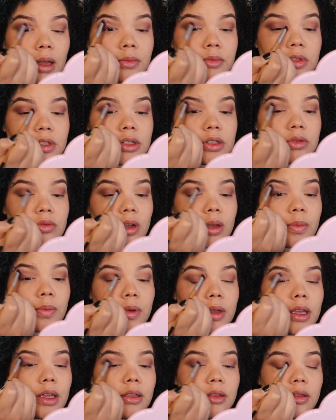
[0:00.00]
I'm just
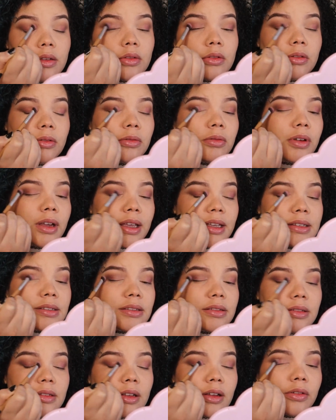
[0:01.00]
swiping the
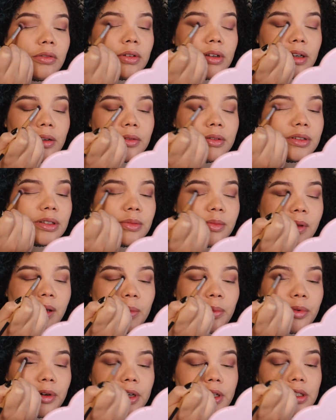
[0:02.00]
rest of whatever's in my
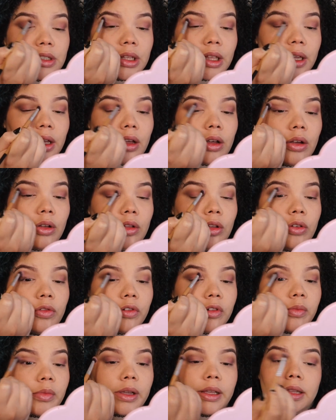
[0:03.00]
brush, like all
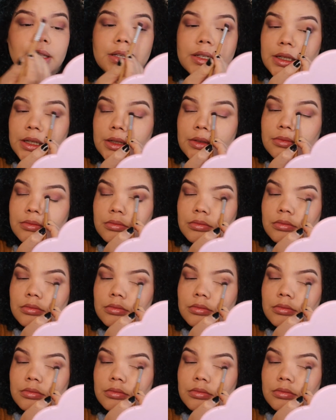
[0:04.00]
over my lid.